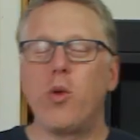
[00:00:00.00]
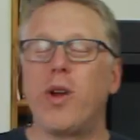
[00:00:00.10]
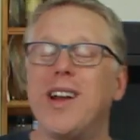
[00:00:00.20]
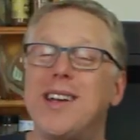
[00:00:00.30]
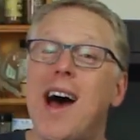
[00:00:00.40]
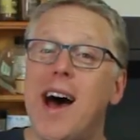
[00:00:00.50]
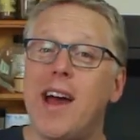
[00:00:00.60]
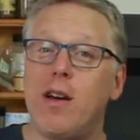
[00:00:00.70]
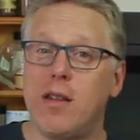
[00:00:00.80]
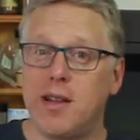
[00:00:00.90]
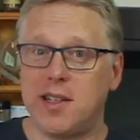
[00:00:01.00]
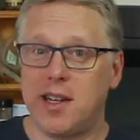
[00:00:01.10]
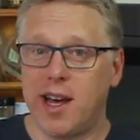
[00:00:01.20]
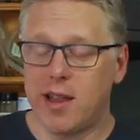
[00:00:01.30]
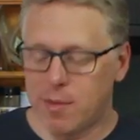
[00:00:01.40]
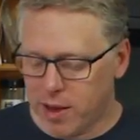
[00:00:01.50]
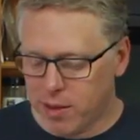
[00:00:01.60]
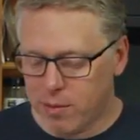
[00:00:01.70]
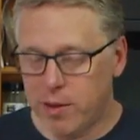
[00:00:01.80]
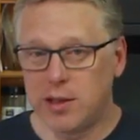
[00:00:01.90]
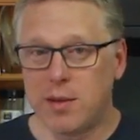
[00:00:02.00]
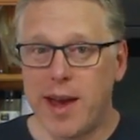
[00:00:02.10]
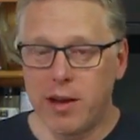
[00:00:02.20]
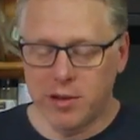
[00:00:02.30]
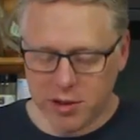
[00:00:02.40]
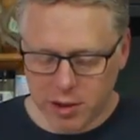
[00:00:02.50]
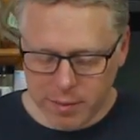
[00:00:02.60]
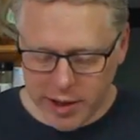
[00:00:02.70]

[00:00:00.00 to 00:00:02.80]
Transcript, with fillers: We're gonna tie all this together by throwing some Angostura